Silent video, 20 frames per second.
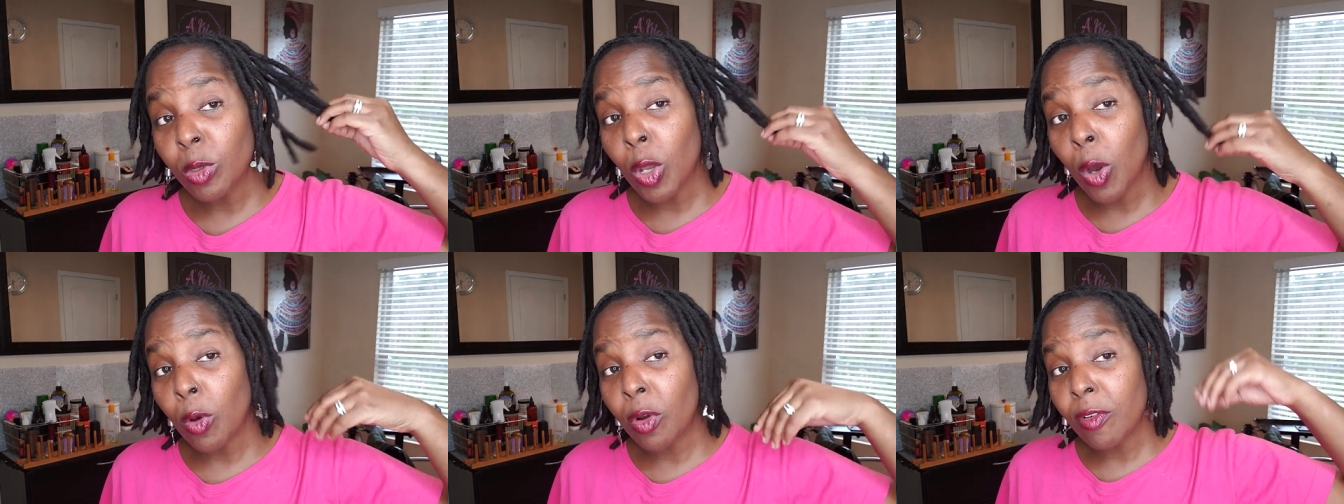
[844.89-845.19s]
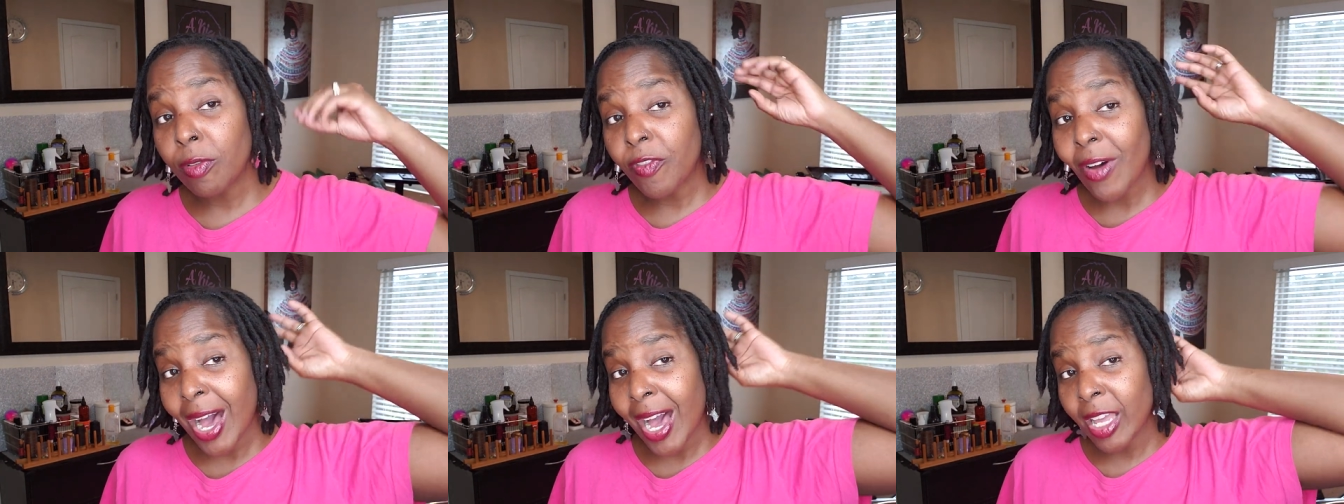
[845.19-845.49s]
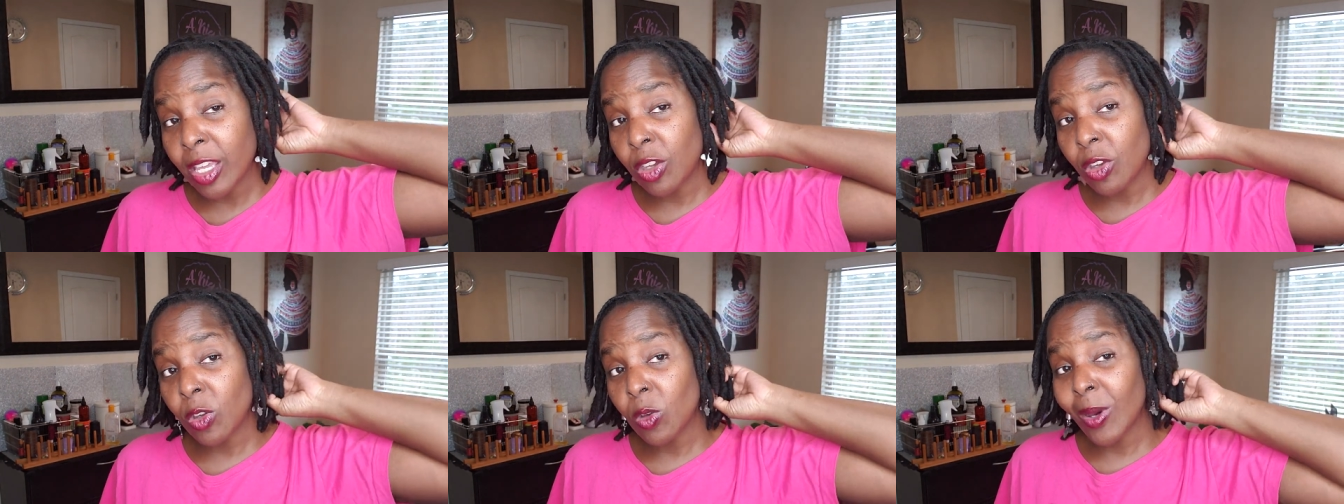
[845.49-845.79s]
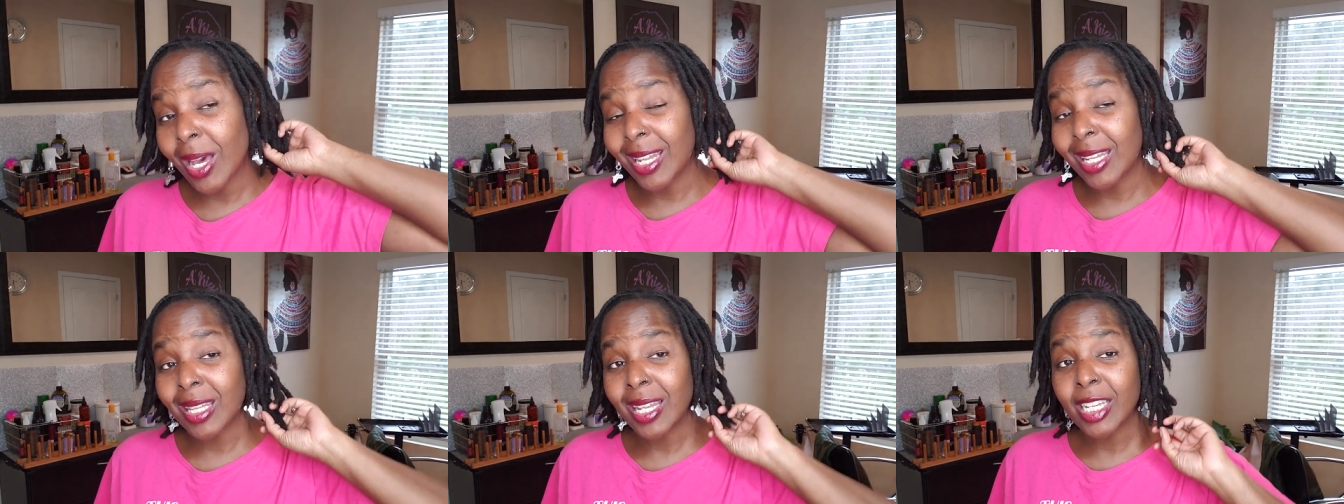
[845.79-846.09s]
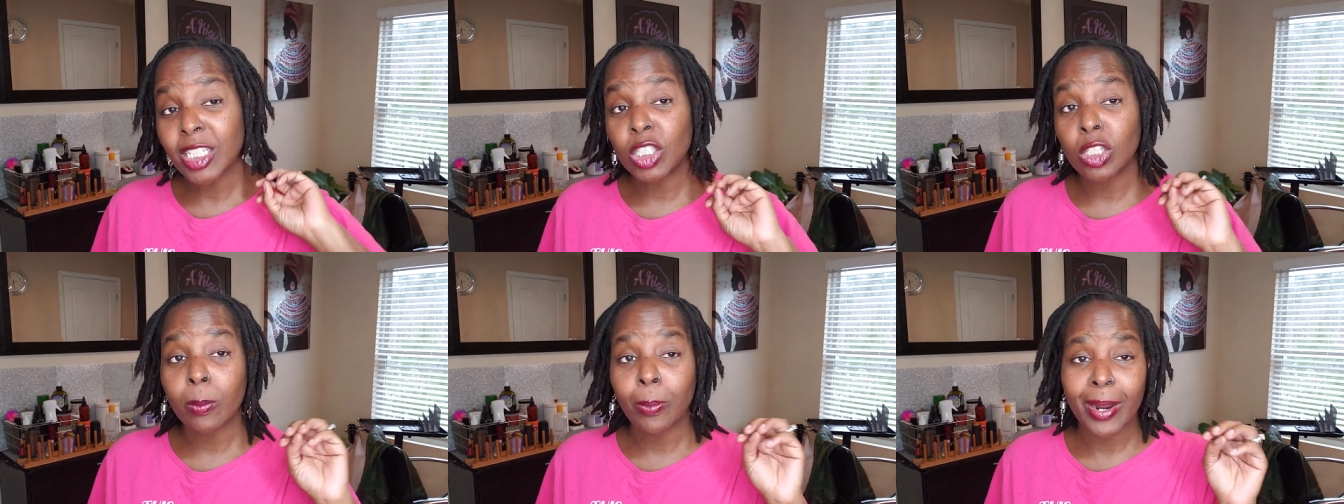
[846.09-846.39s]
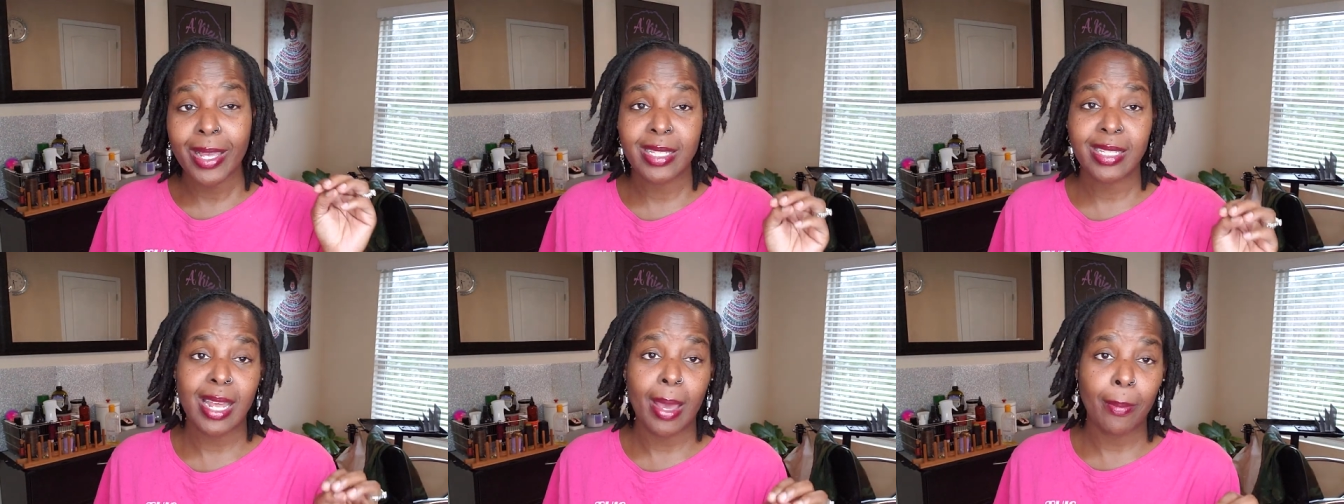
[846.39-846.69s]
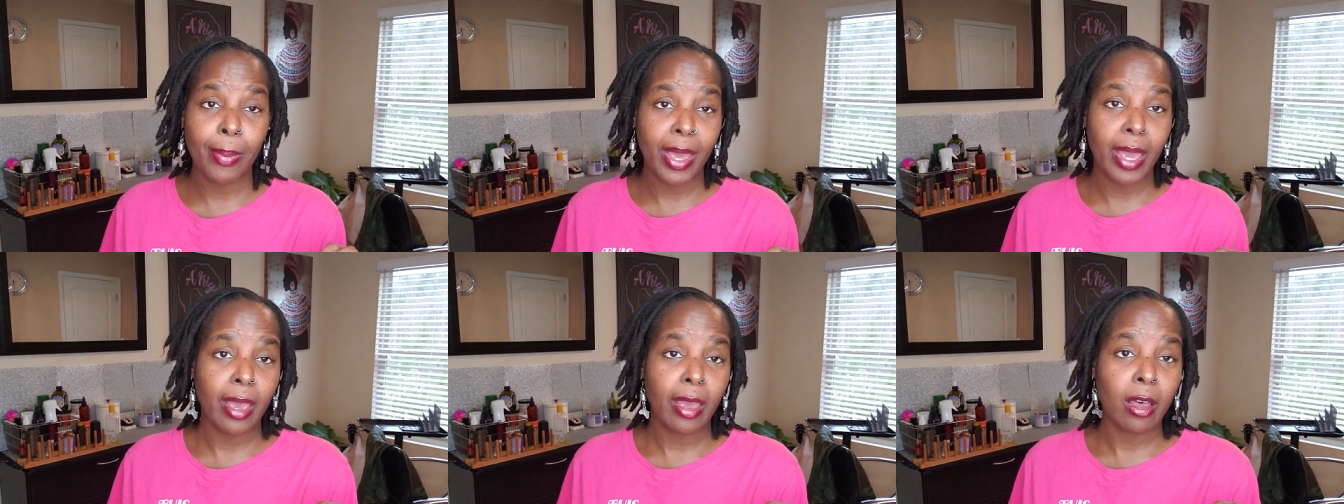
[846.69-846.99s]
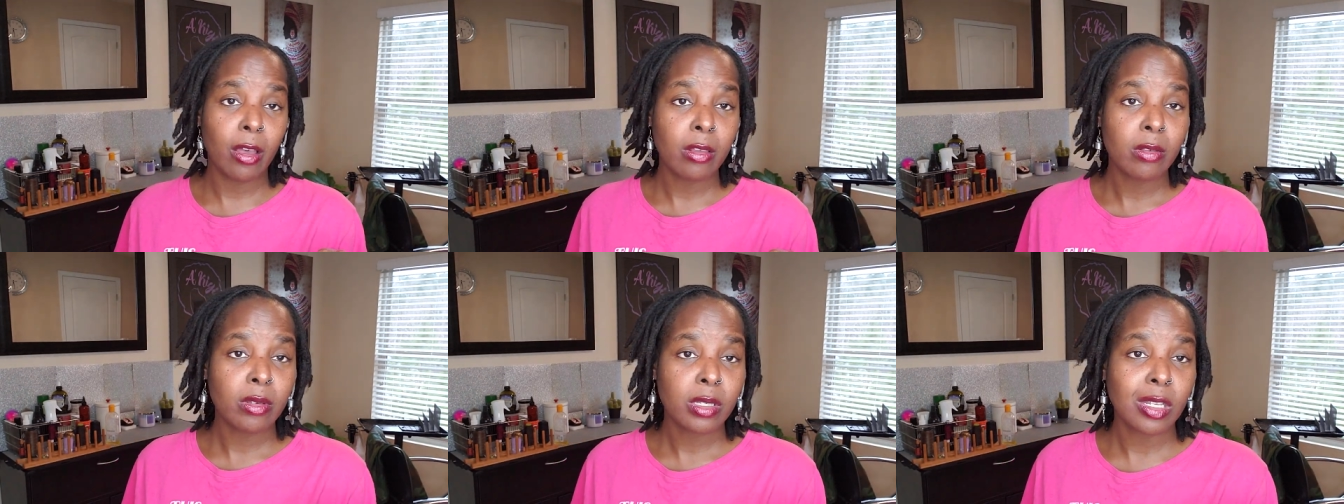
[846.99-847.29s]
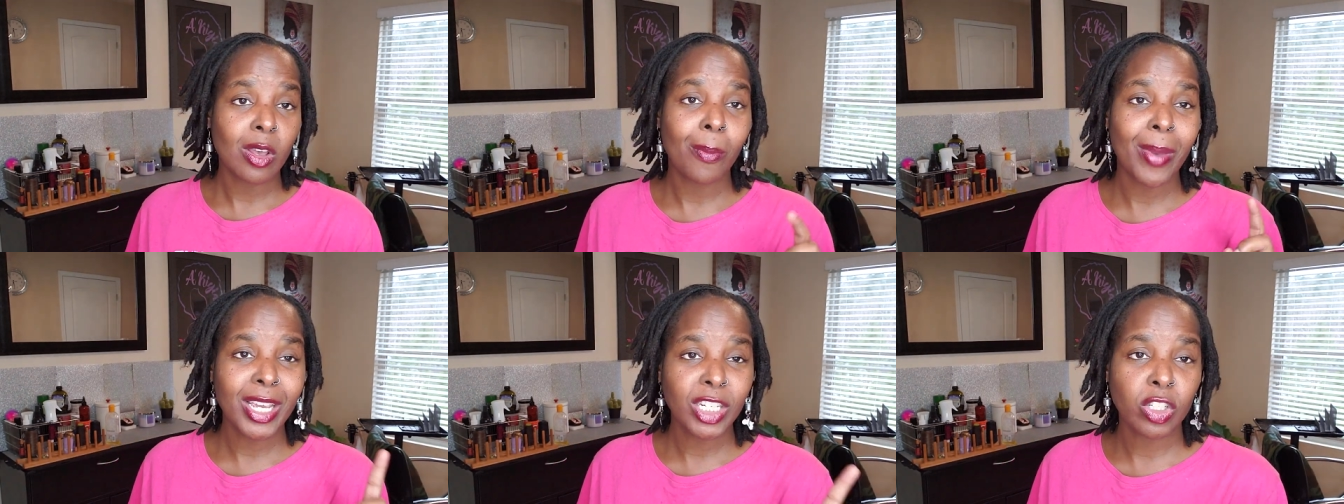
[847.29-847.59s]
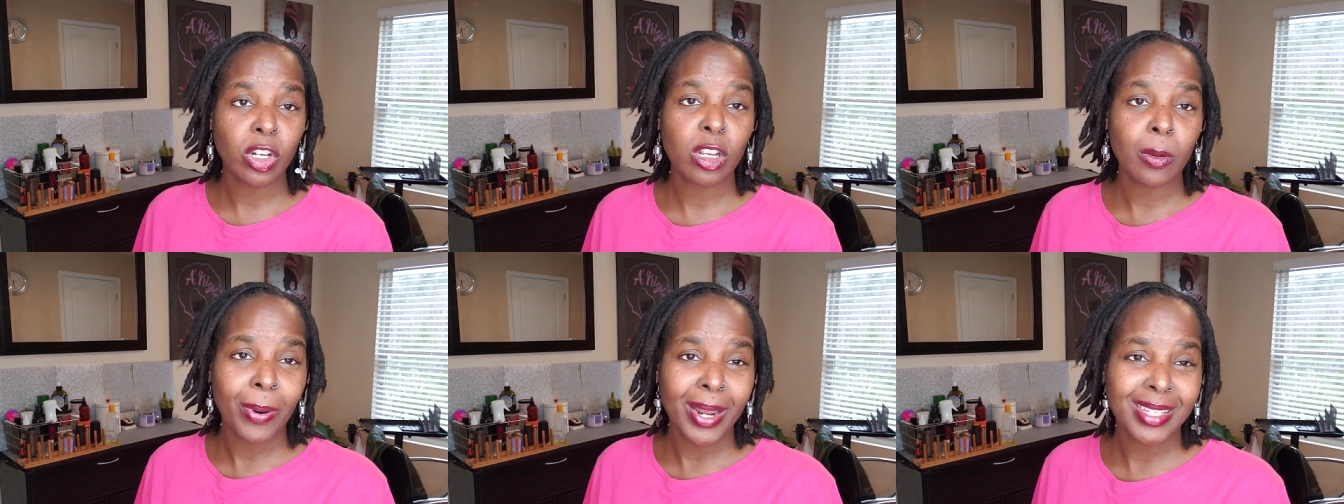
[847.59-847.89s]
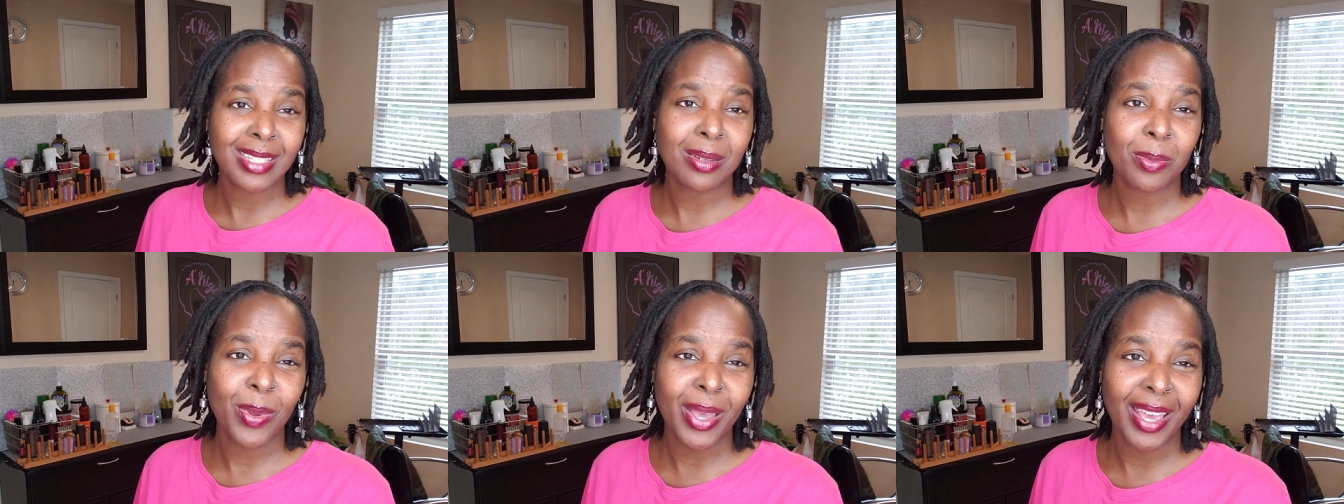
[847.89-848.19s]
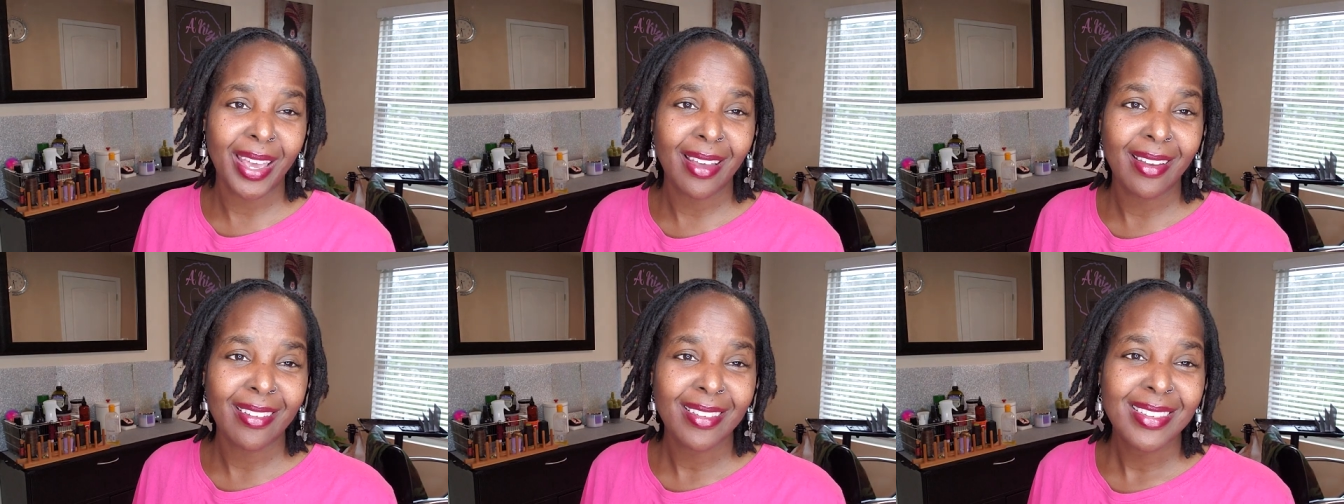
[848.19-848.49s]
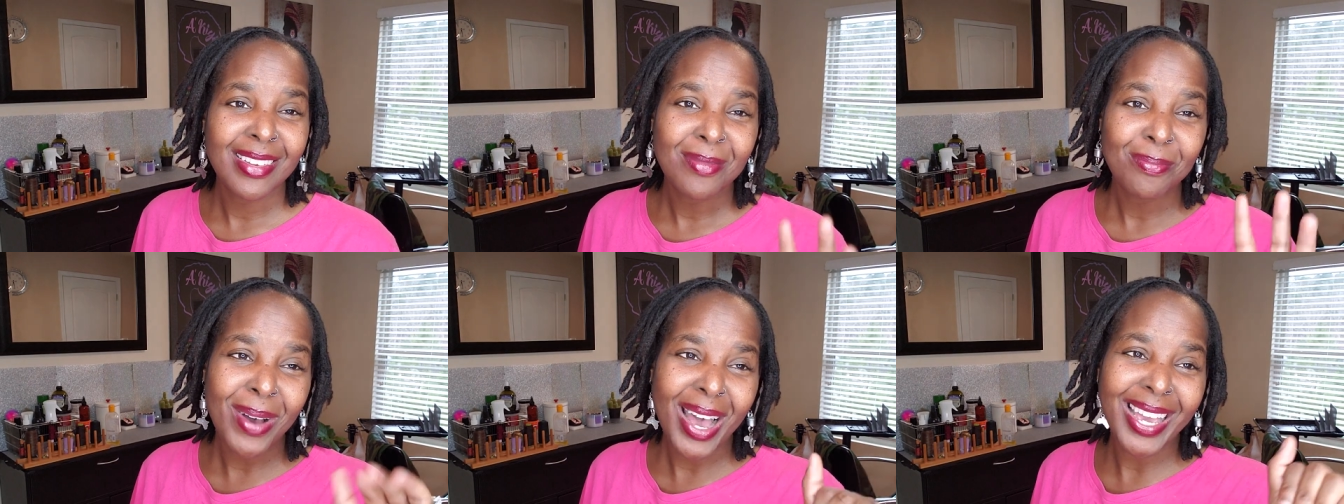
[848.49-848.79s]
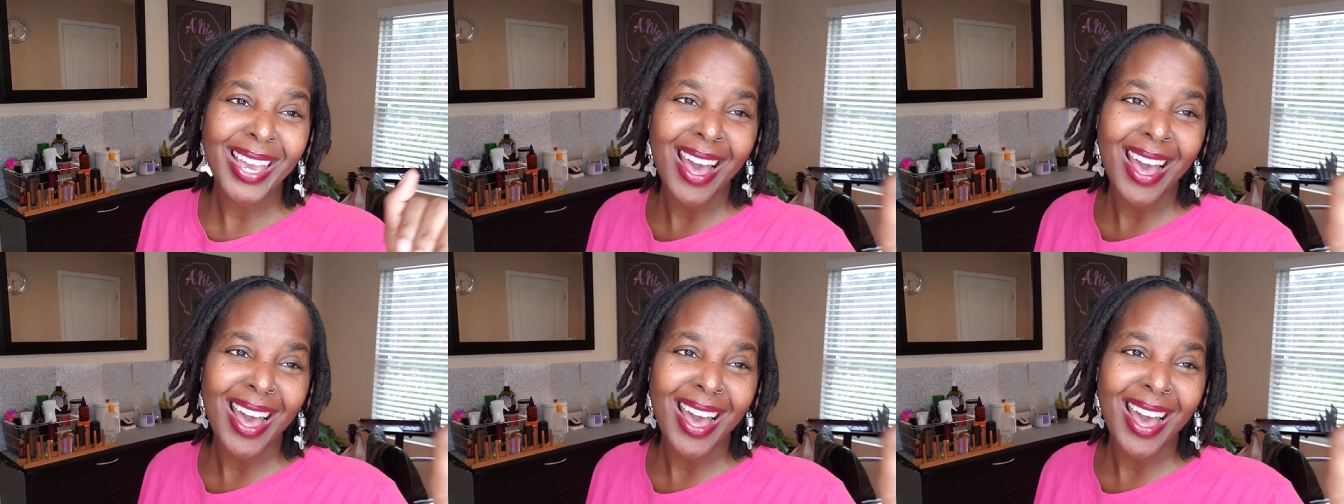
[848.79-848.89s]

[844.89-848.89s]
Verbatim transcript: notify you unless you press that bell. So make sure you press the bell. Bye,